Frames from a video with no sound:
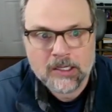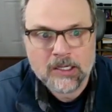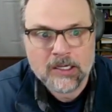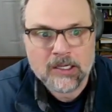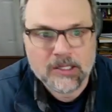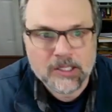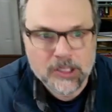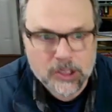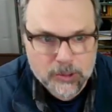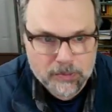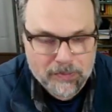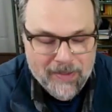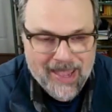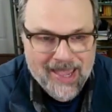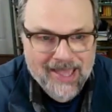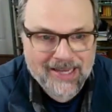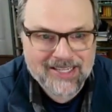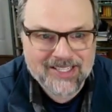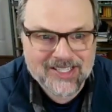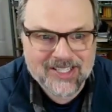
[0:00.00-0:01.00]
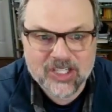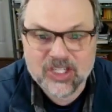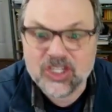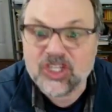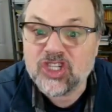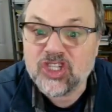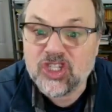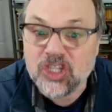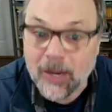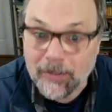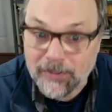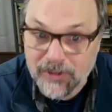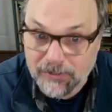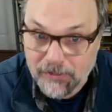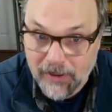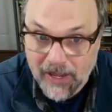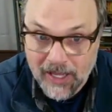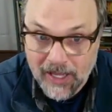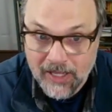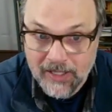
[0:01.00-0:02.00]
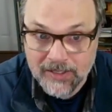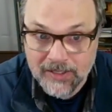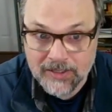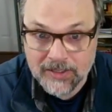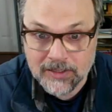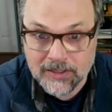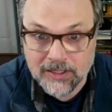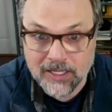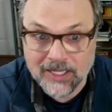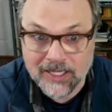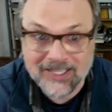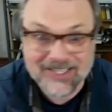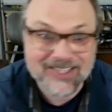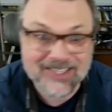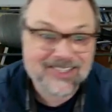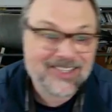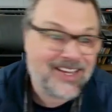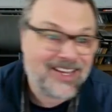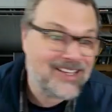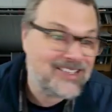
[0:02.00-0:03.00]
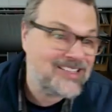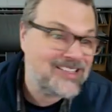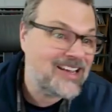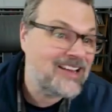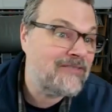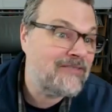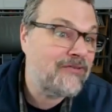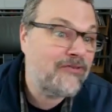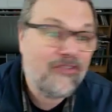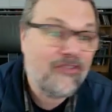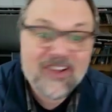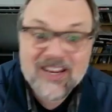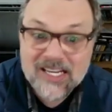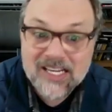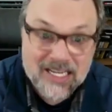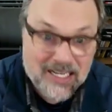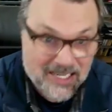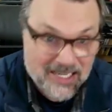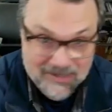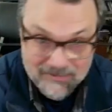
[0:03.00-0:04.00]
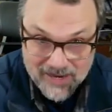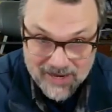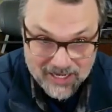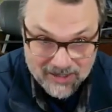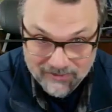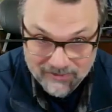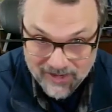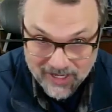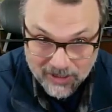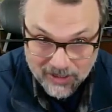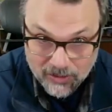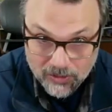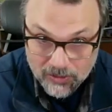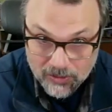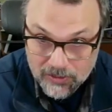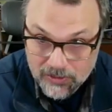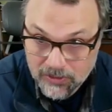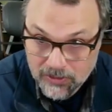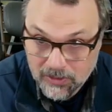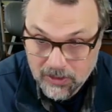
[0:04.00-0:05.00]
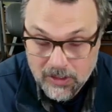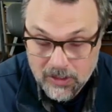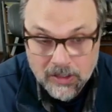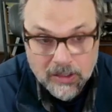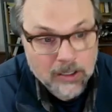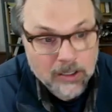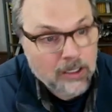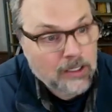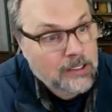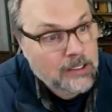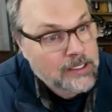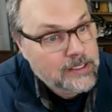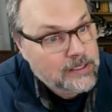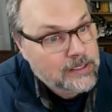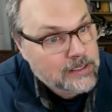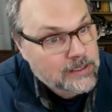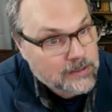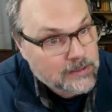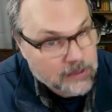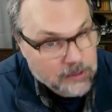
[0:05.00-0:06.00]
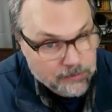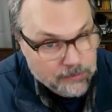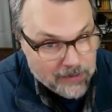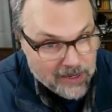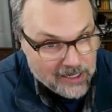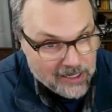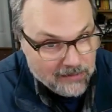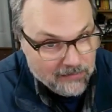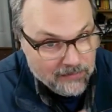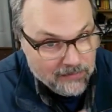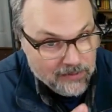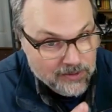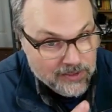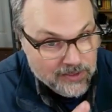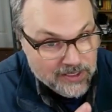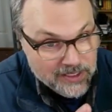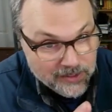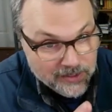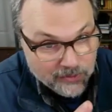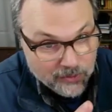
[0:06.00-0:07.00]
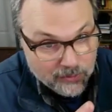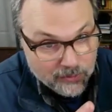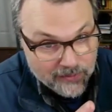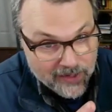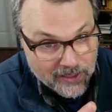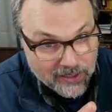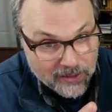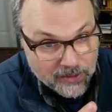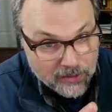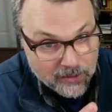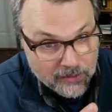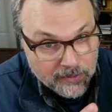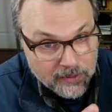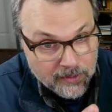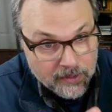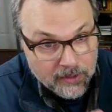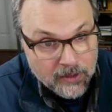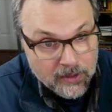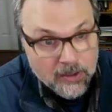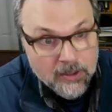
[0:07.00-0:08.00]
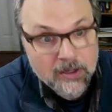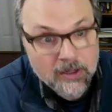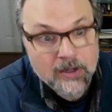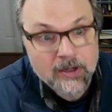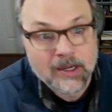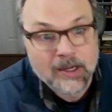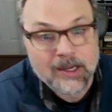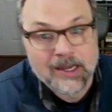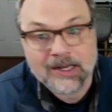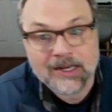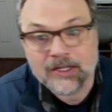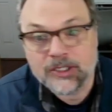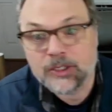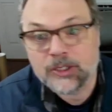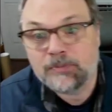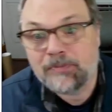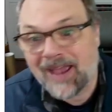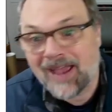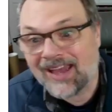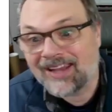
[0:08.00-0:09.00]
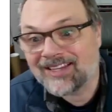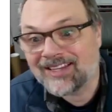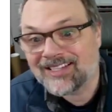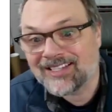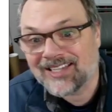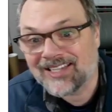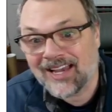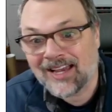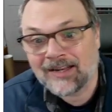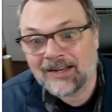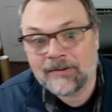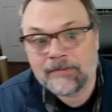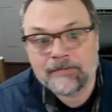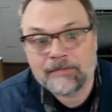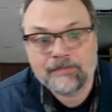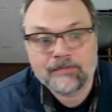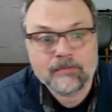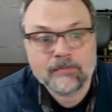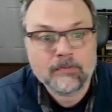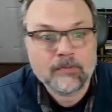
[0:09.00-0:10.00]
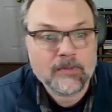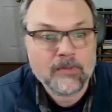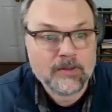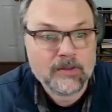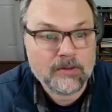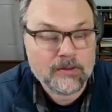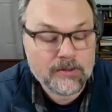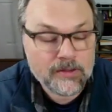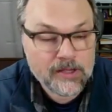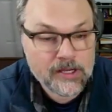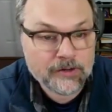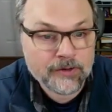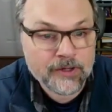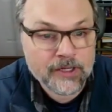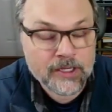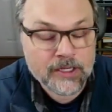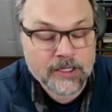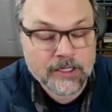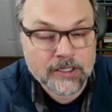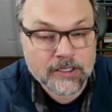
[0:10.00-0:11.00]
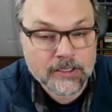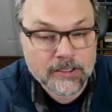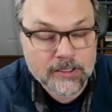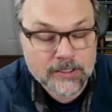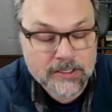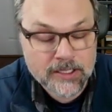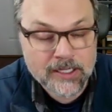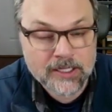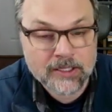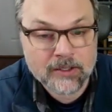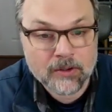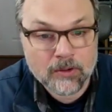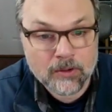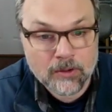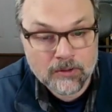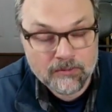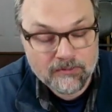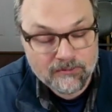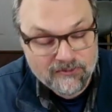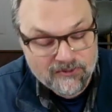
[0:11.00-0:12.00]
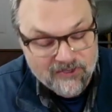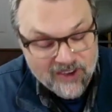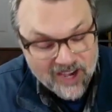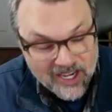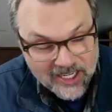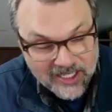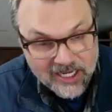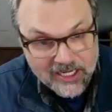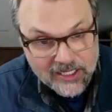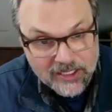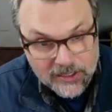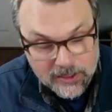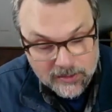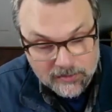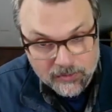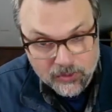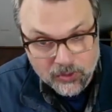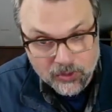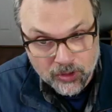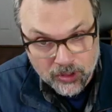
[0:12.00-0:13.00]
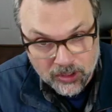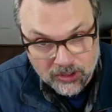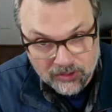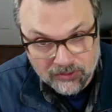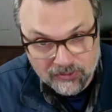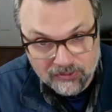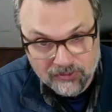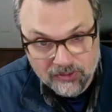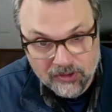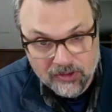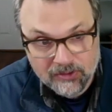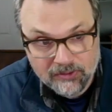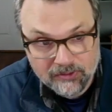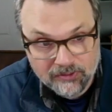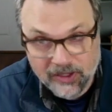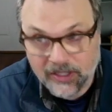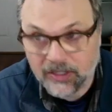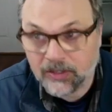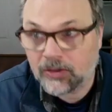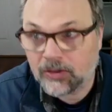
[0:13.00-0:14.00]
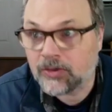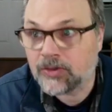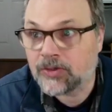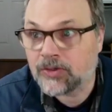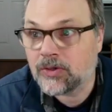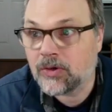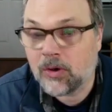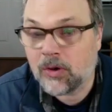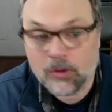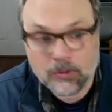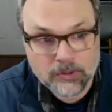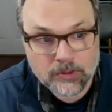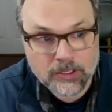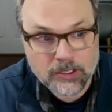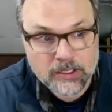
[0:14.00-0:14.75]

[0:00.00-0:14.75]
The span is a subspace. It contains infinitely many vectors, unless it's the span of the 0 vector. And a spanning set, theory, can contain a finite number of vectors only.